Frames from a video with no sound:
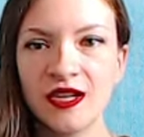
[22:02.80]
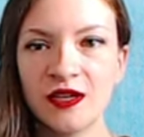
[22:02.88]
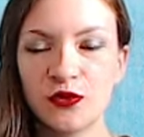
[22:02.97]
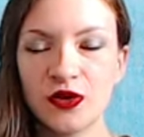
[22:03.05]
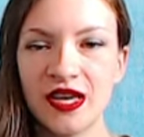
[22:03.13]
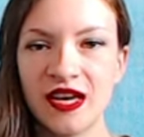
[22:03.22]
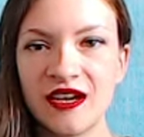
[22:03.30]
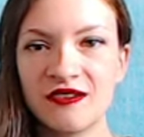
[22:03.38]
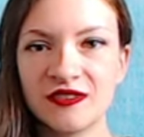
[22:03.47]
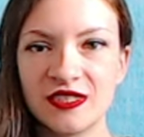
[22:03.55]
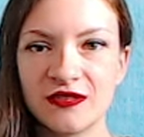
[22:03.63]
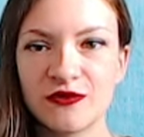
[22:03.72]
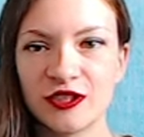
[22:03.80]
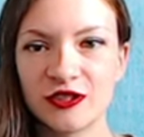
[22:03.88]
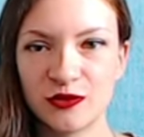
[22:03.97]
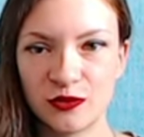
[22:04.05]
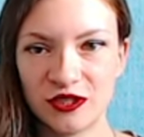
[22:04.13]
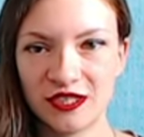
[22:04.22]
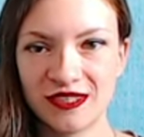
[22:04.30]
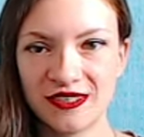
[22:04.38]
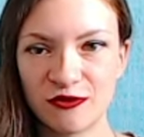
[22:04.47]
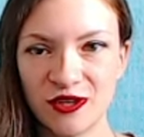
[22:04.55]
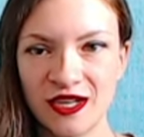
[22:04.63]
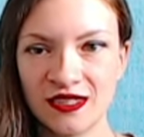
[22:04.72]
We have different words,
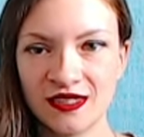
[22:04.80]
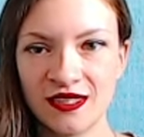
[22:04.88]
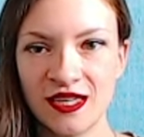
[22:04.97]
right?